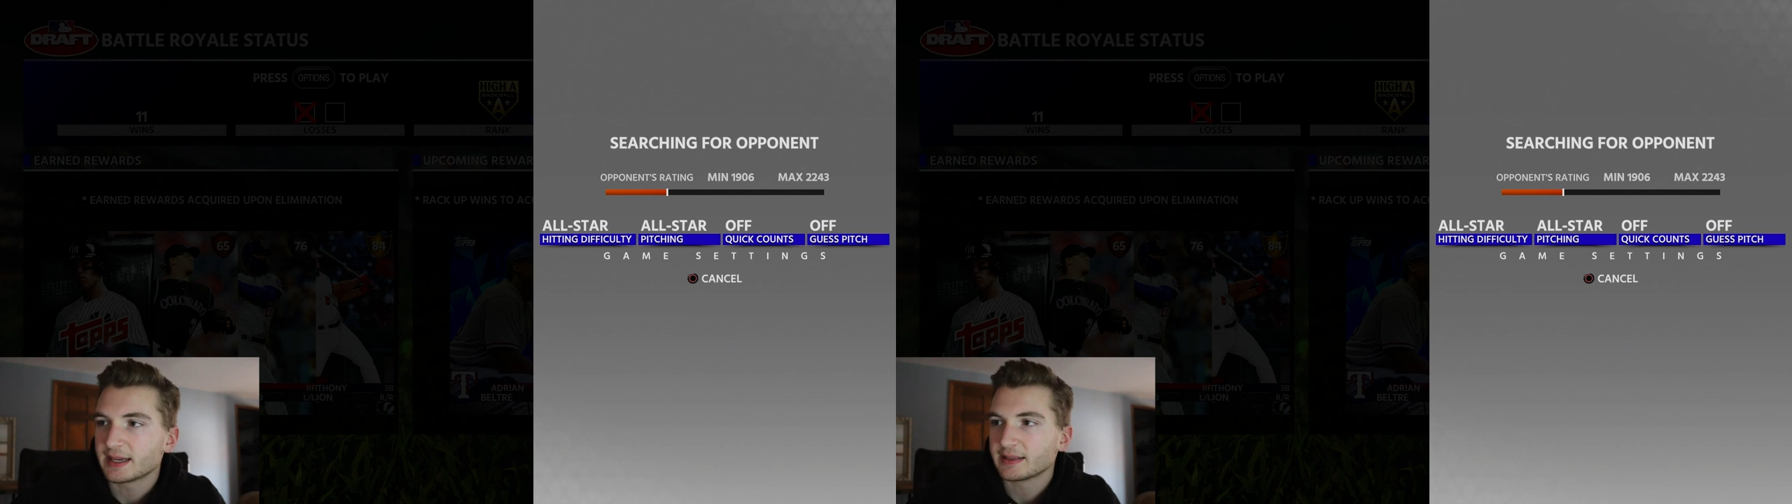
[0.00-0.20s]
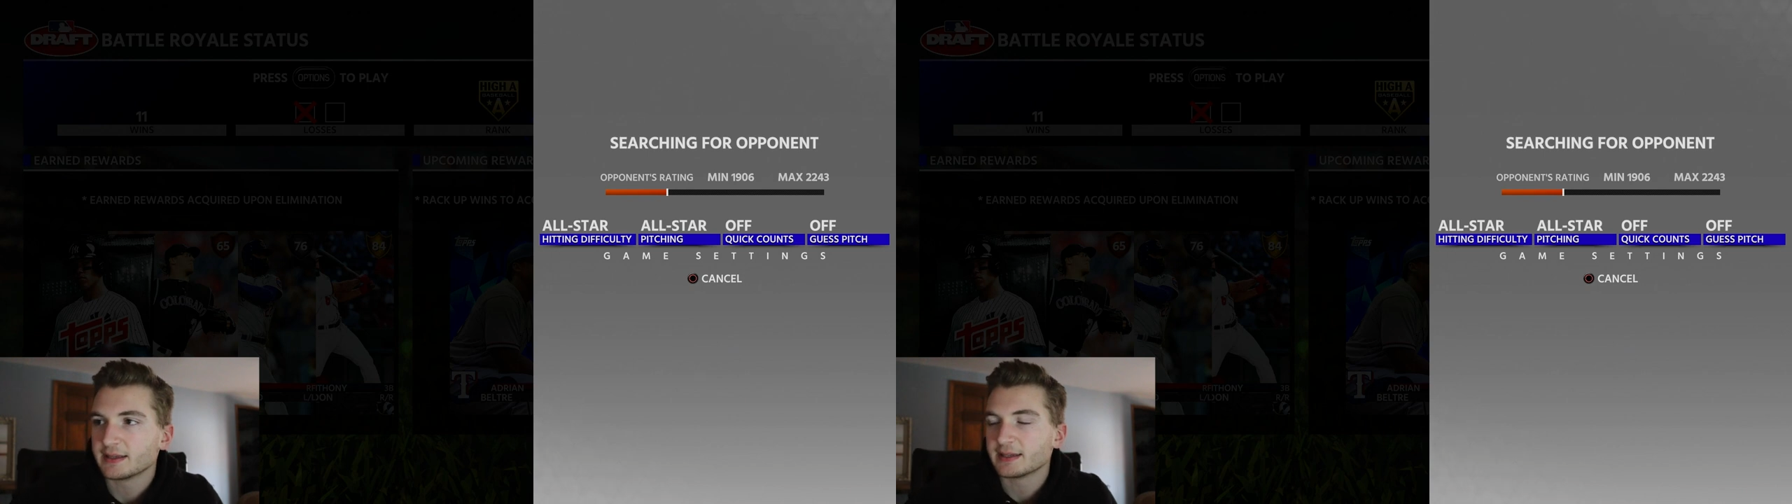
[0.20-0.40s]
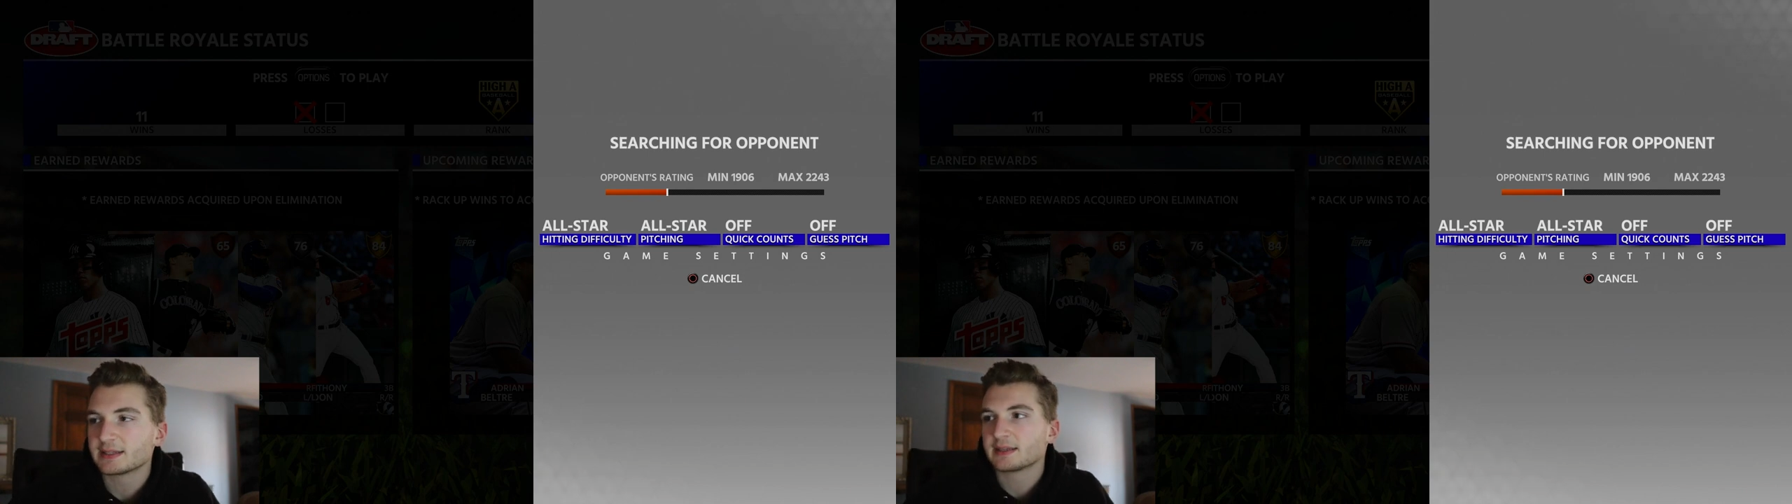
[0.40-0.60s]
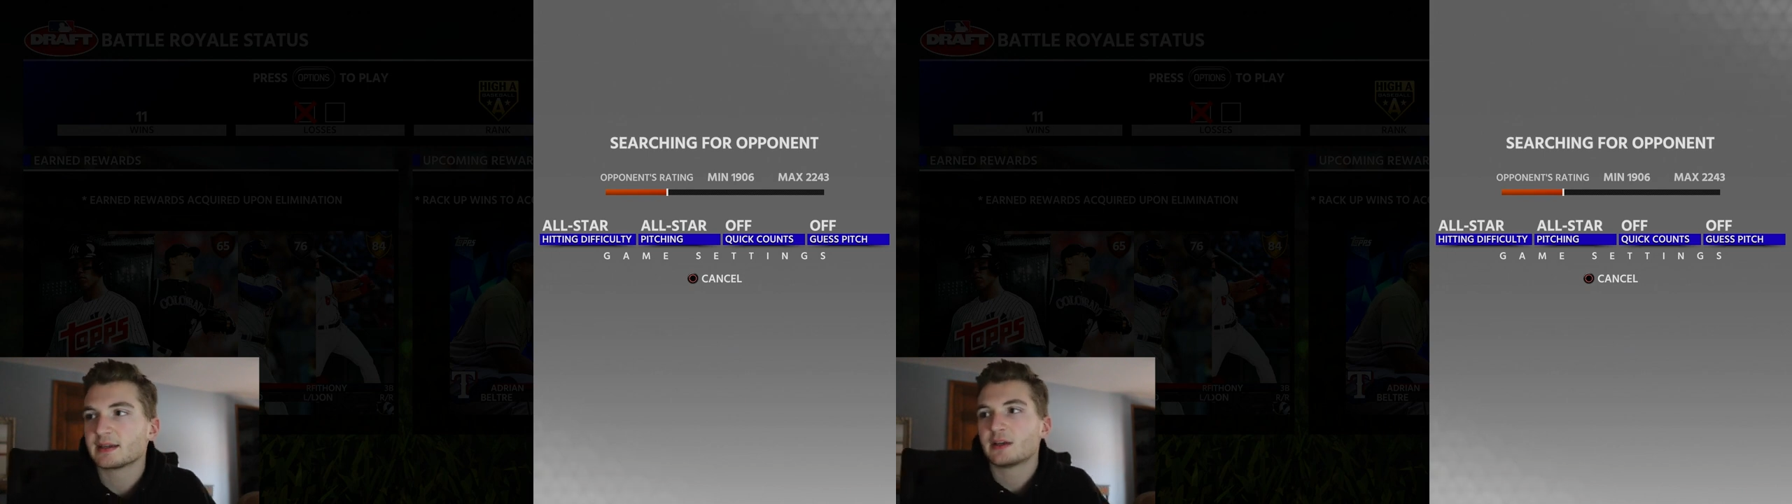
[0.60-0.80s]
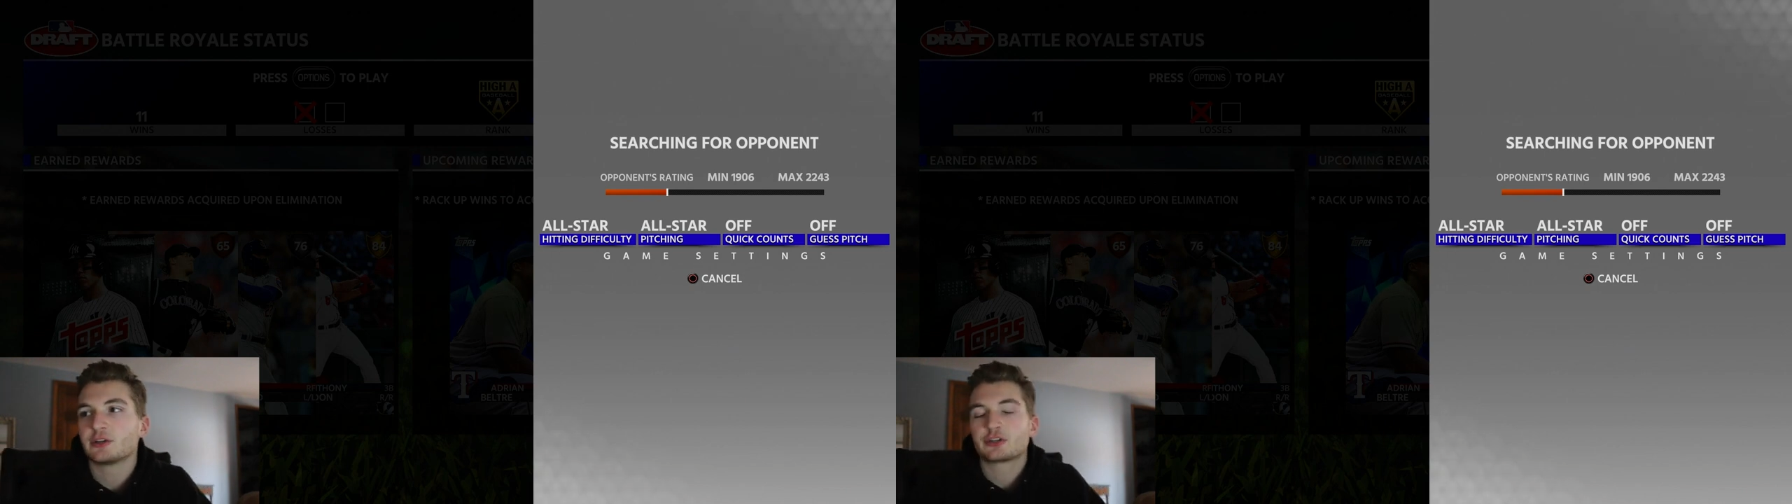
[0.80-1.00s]
get
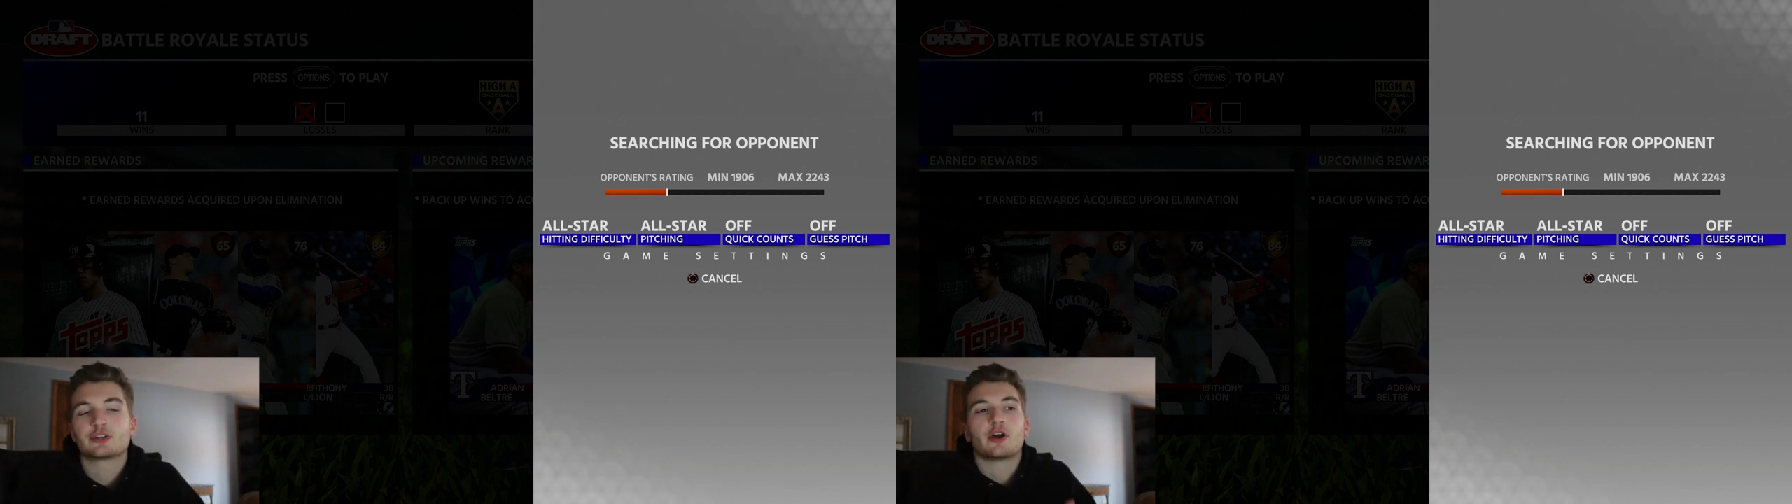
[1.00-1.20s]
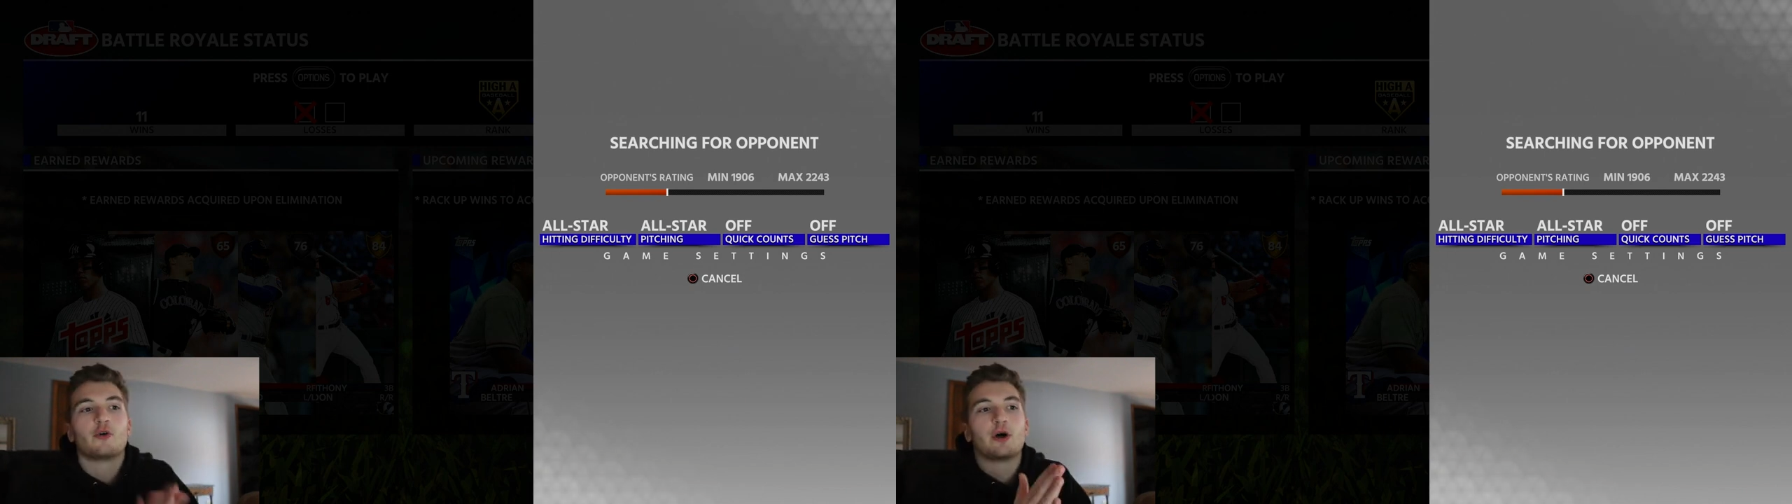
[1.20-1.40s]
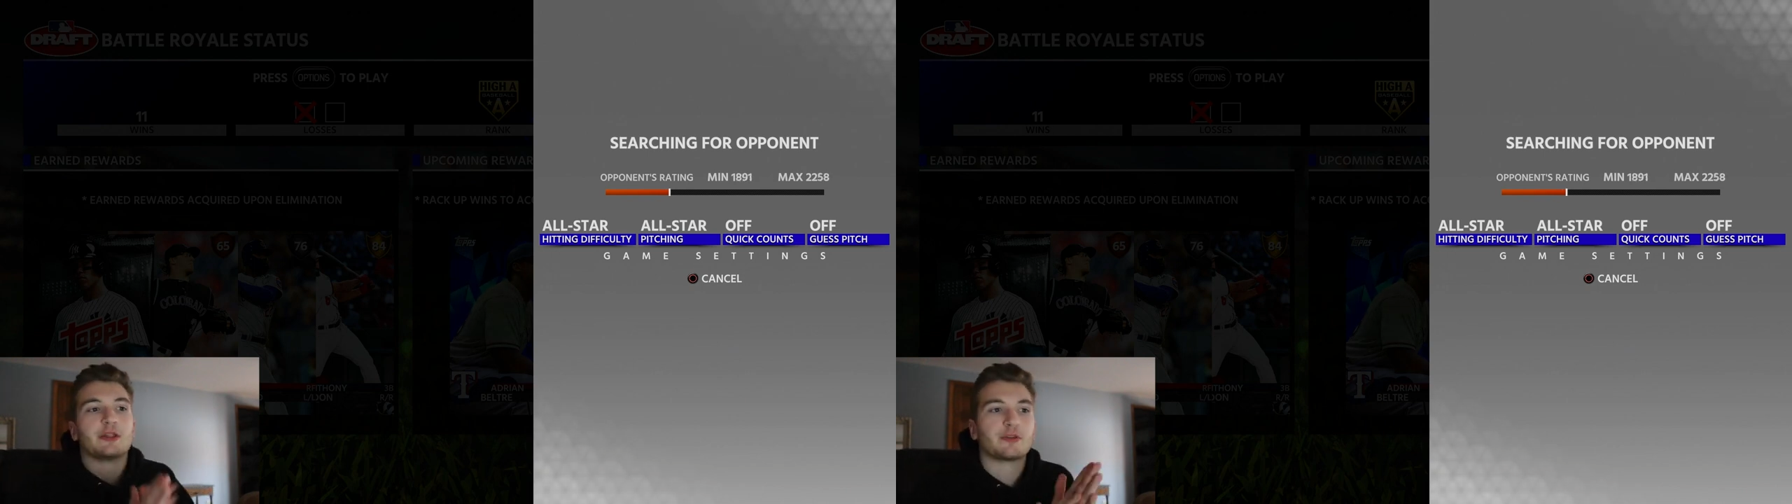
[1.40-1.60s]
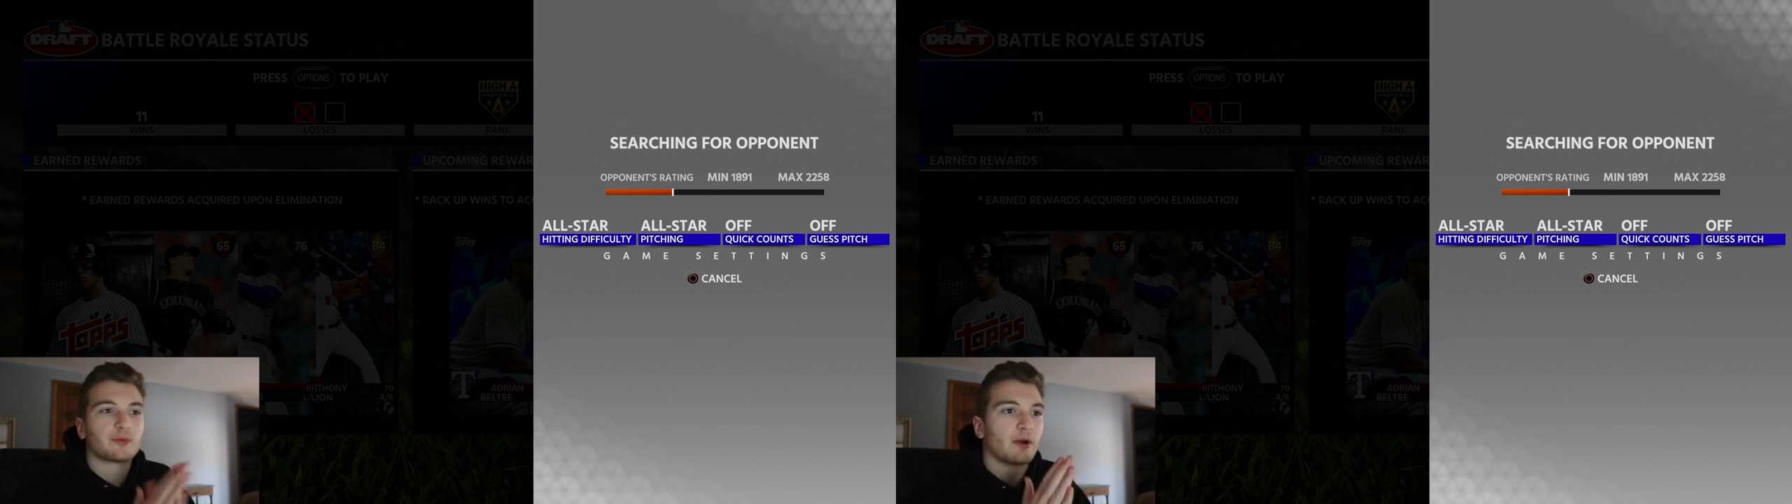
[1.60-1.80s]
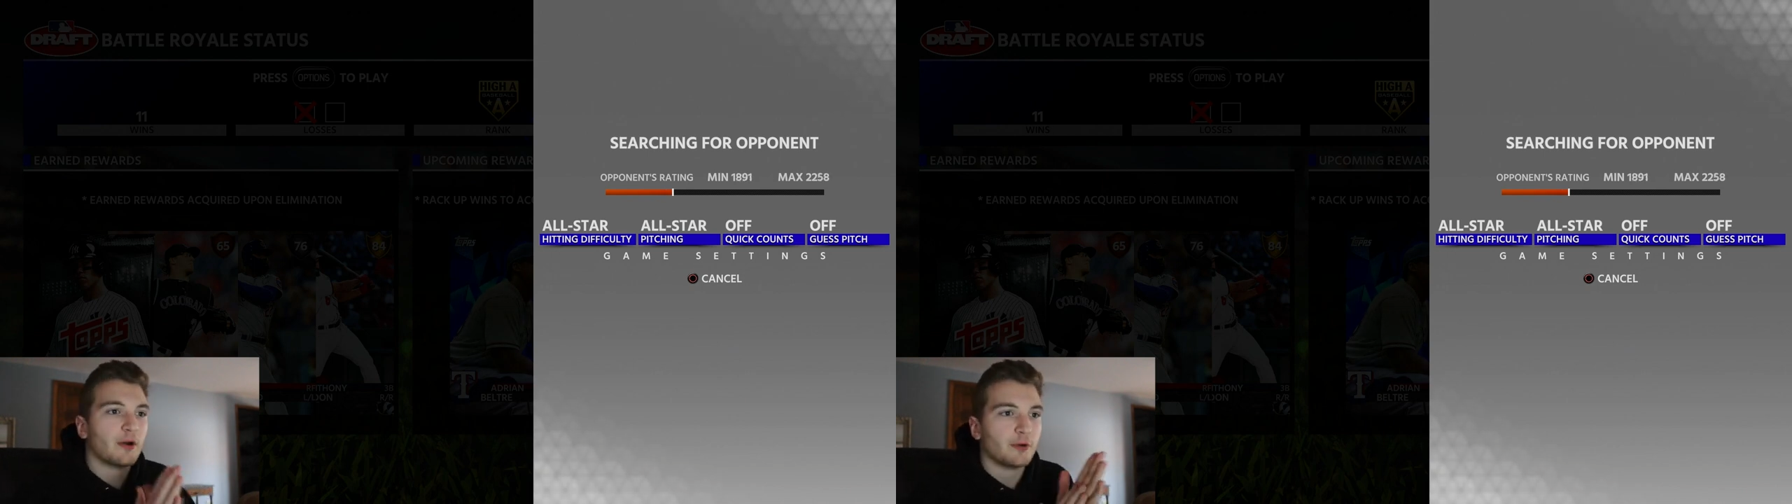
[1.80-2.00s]
this show on the
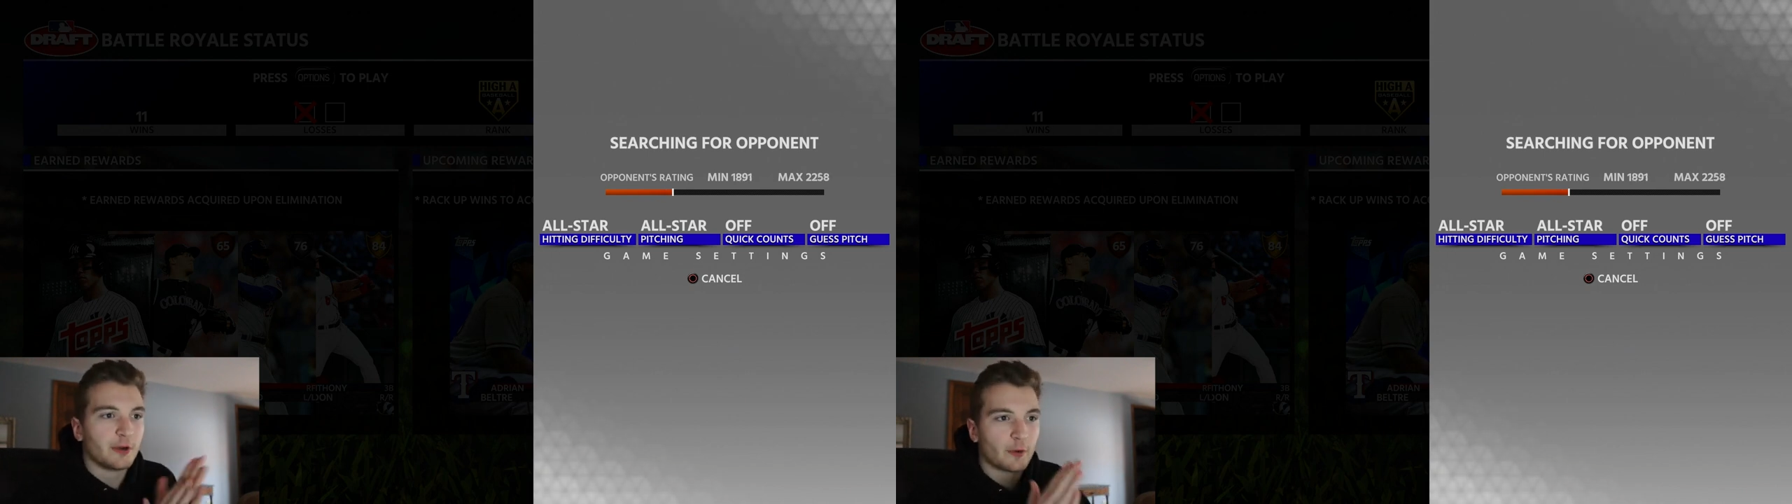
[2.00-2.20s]
road,